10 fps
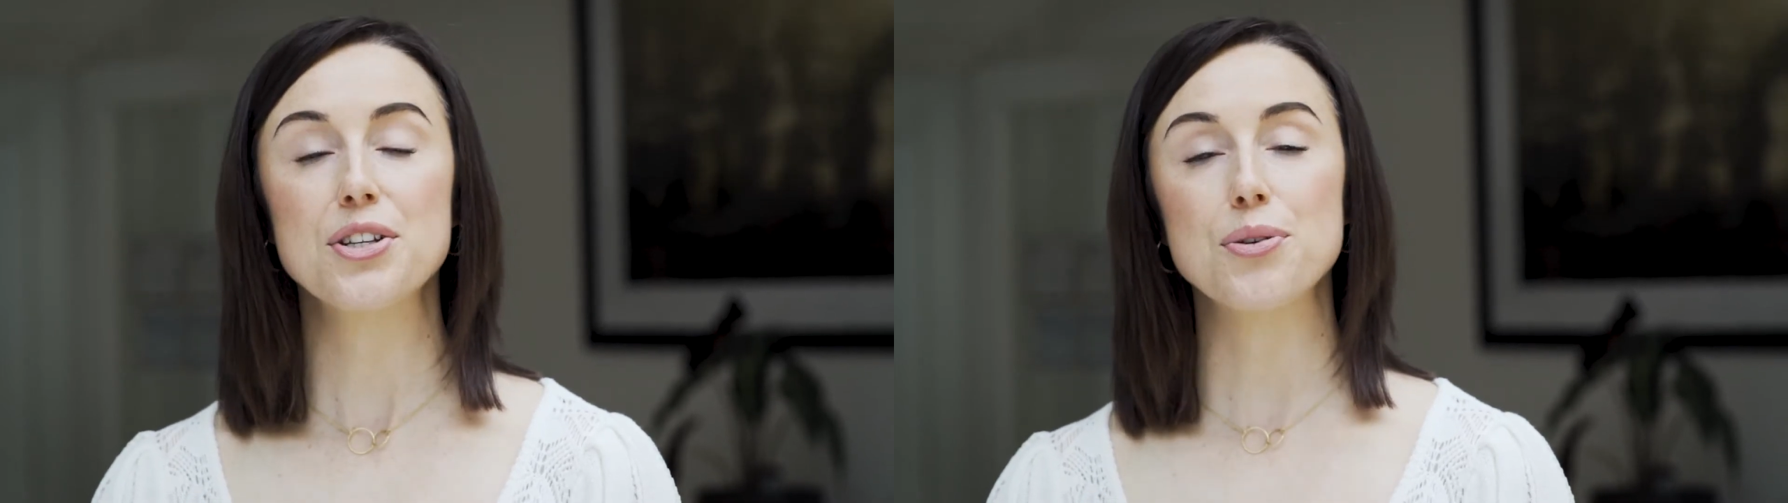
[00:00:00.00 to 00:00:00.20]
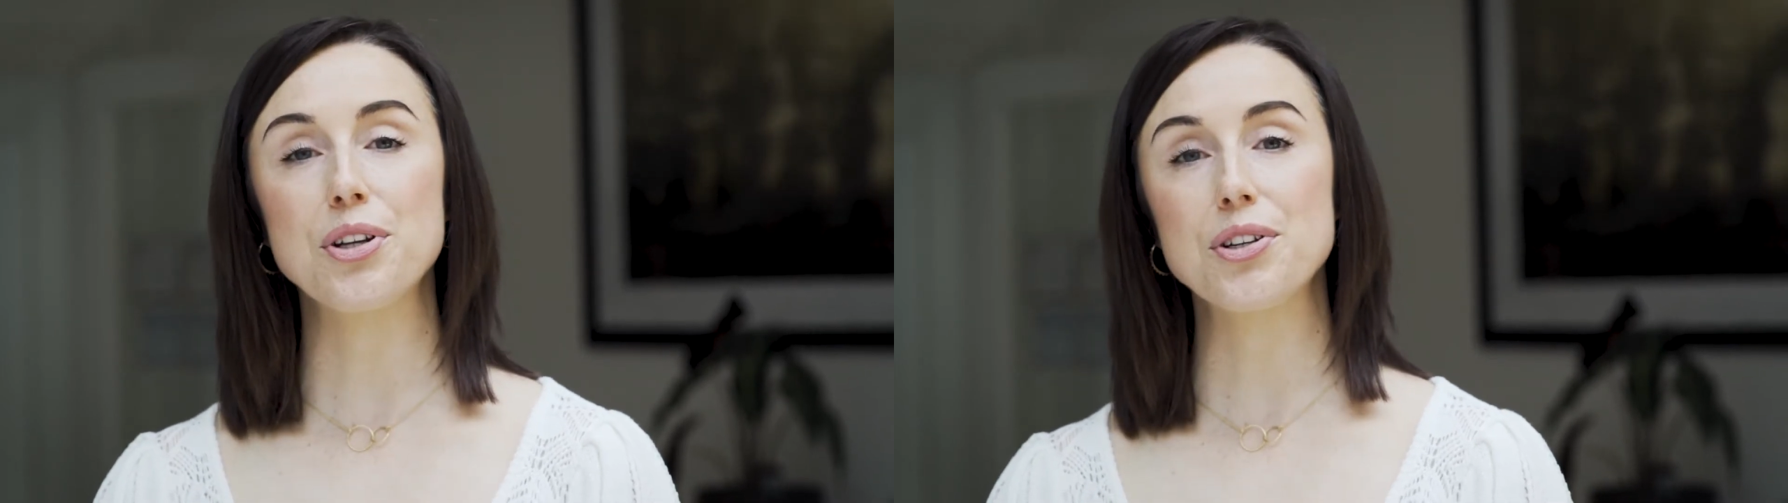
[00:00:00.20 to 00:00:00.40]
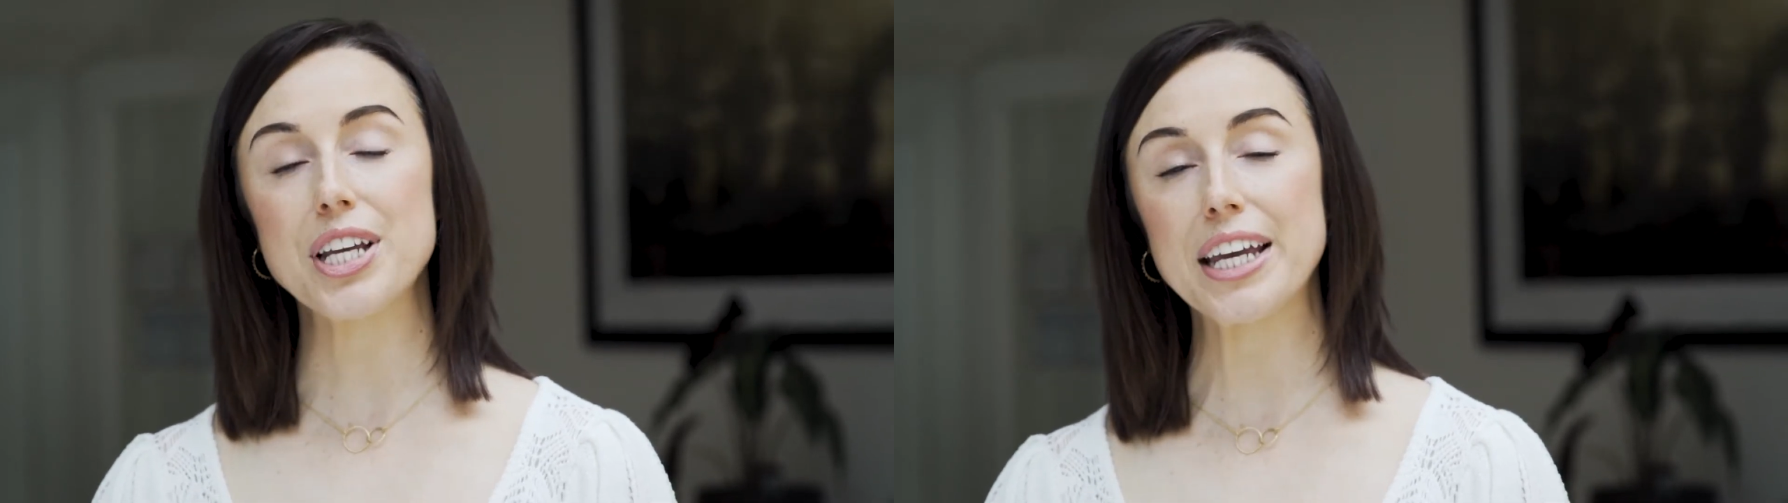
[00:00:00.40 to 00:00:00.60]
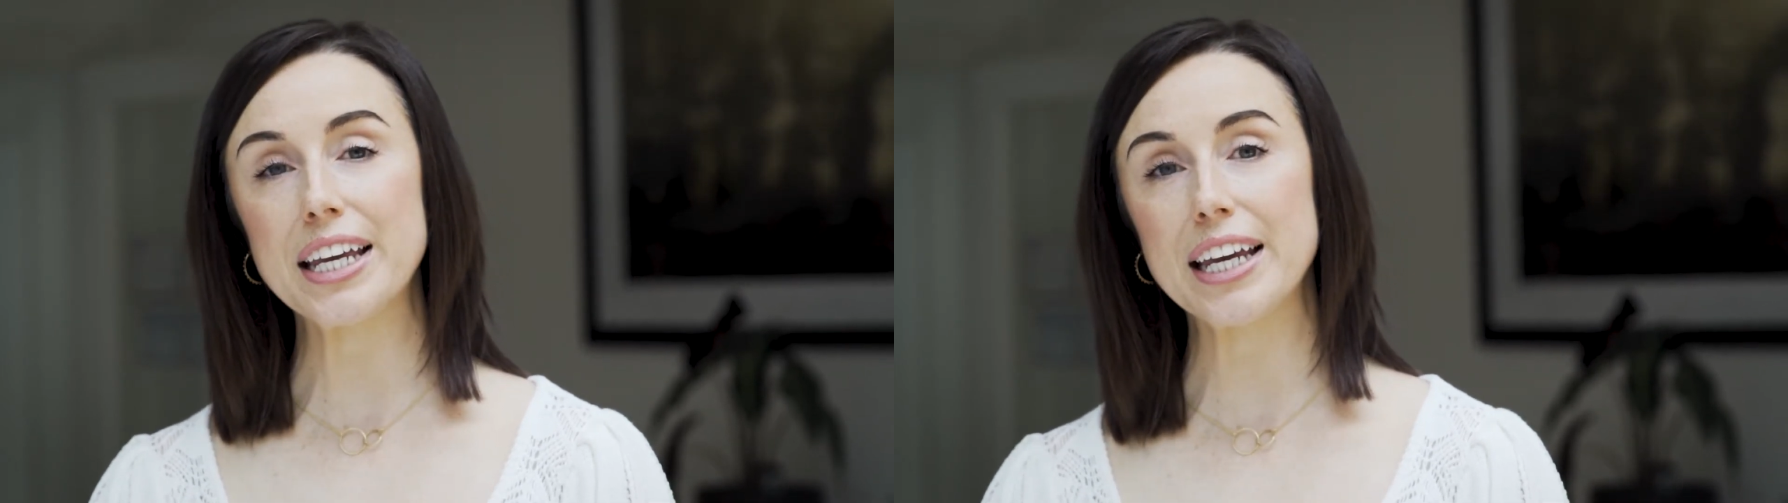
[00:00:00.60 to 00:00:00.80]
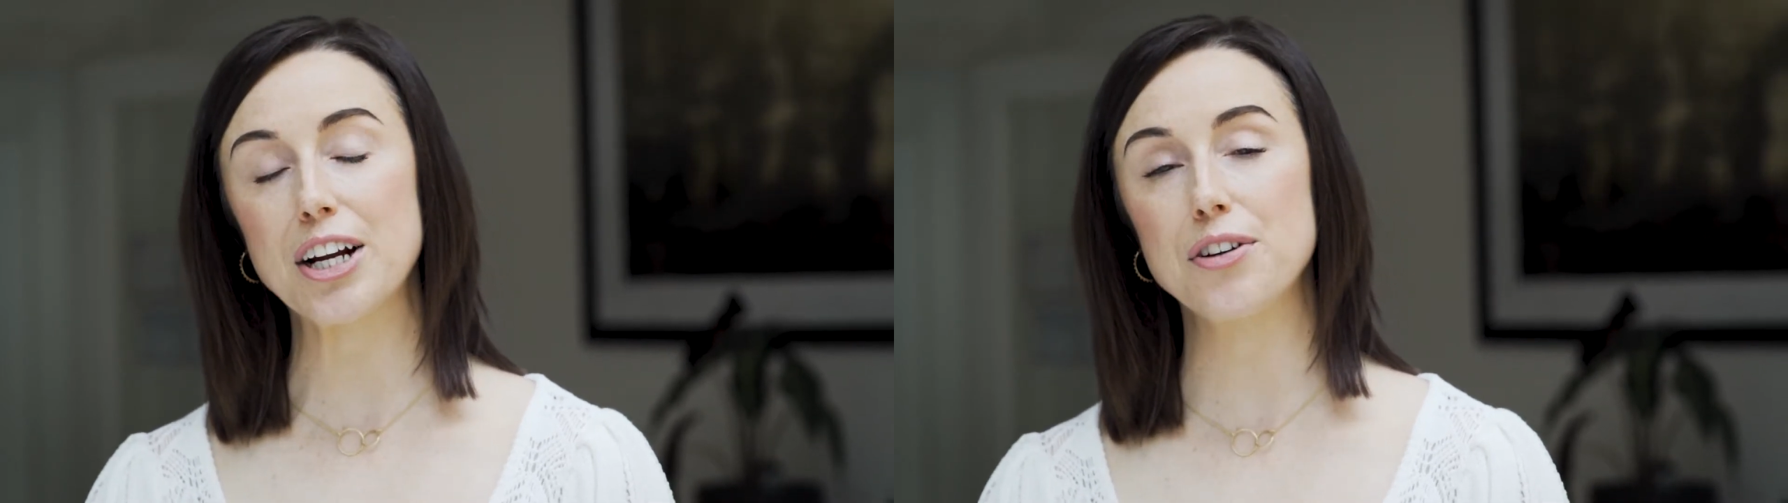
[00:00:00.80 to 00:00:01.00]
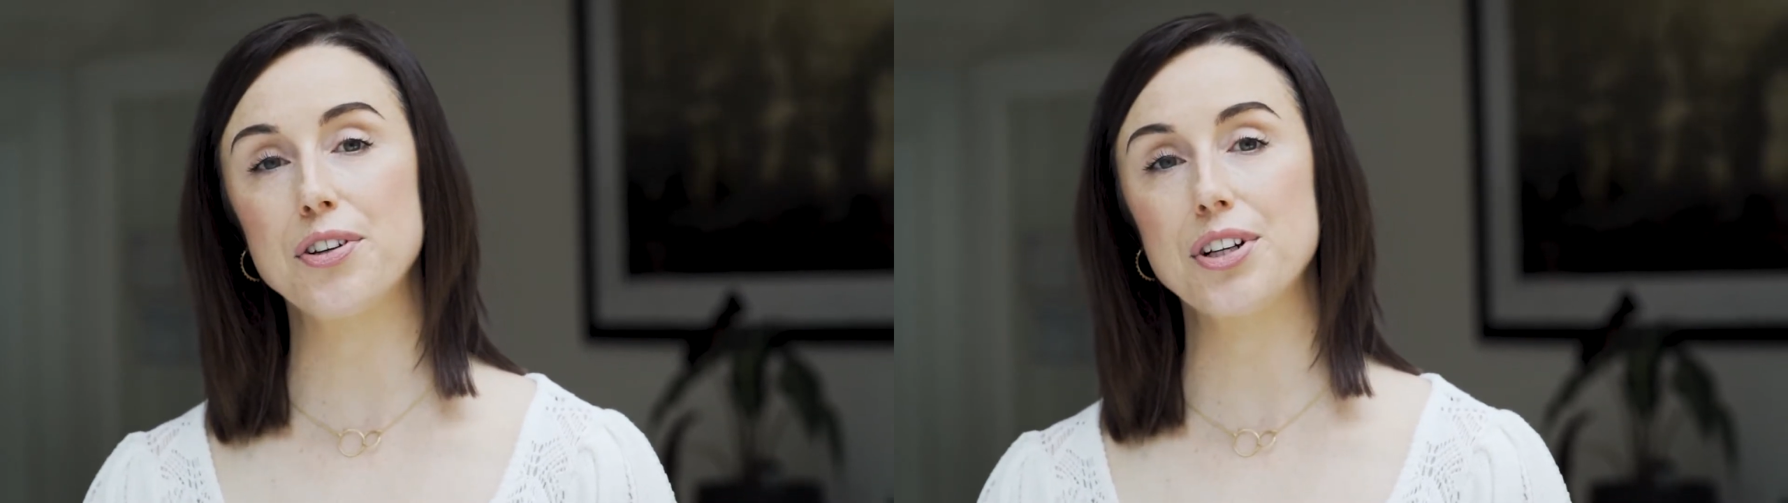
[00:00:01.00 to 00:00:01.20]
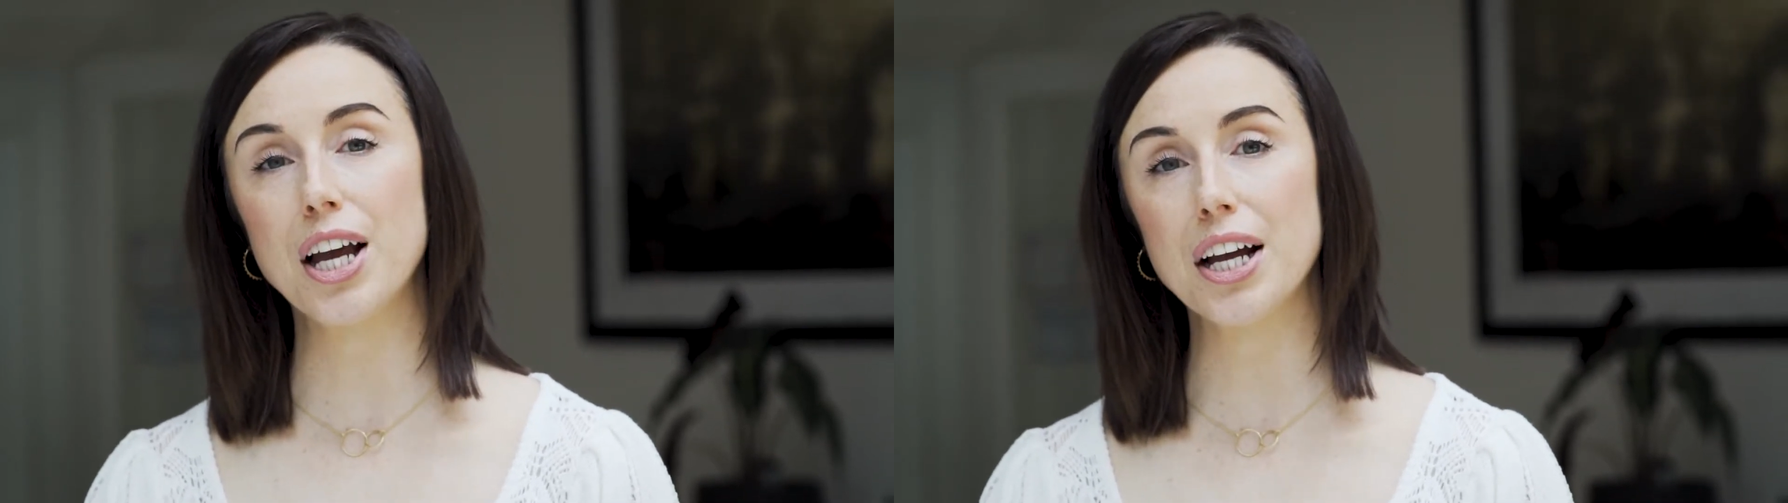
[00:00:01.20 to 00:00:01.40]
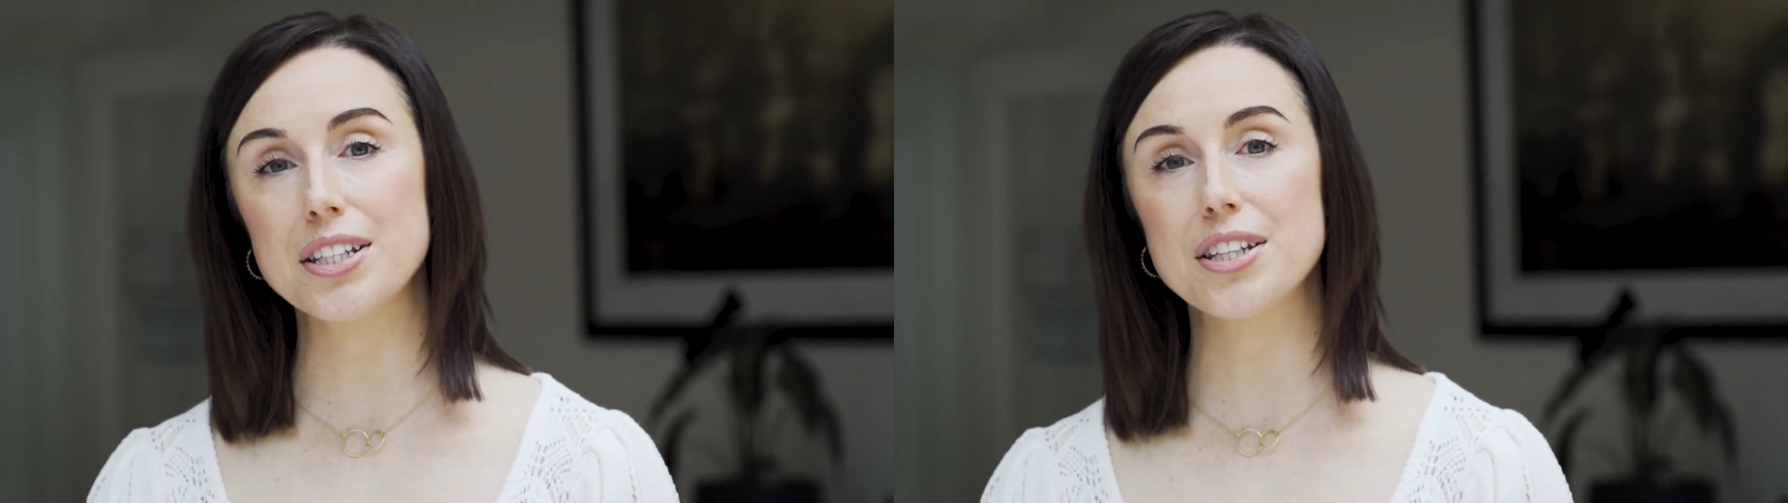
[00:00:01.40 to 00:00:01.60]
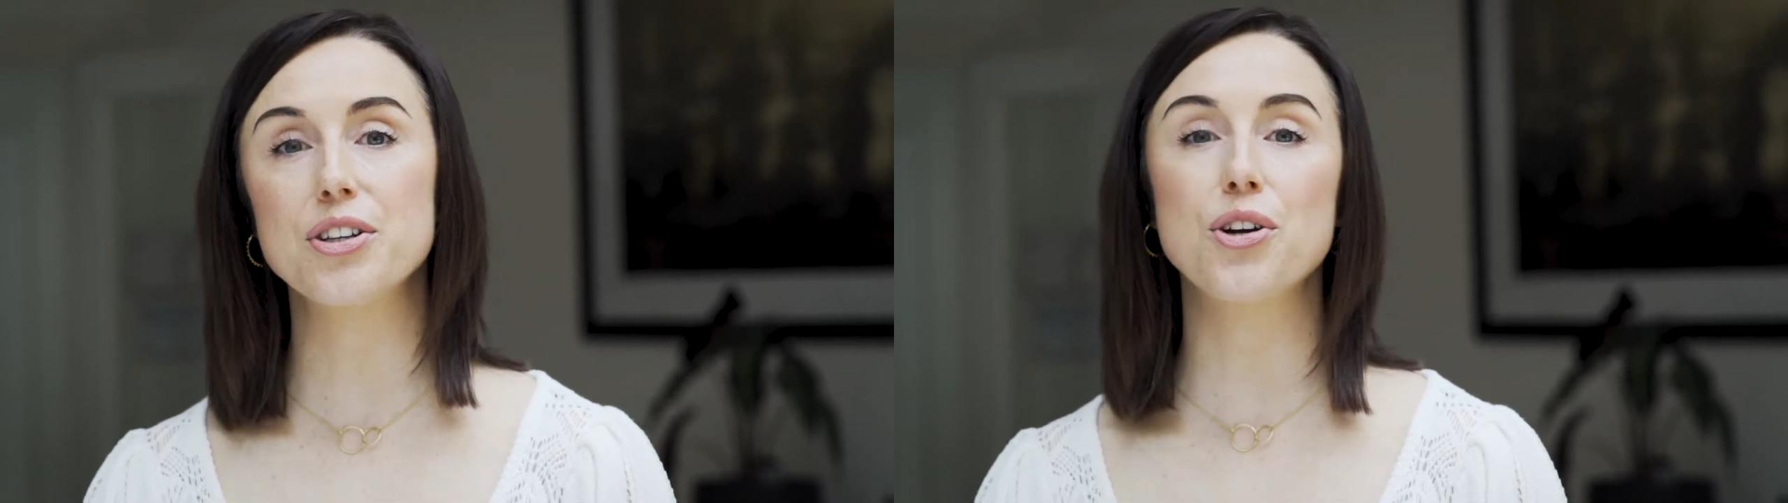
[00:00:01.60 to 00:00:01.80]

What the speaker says: So when you're taking care of your gut,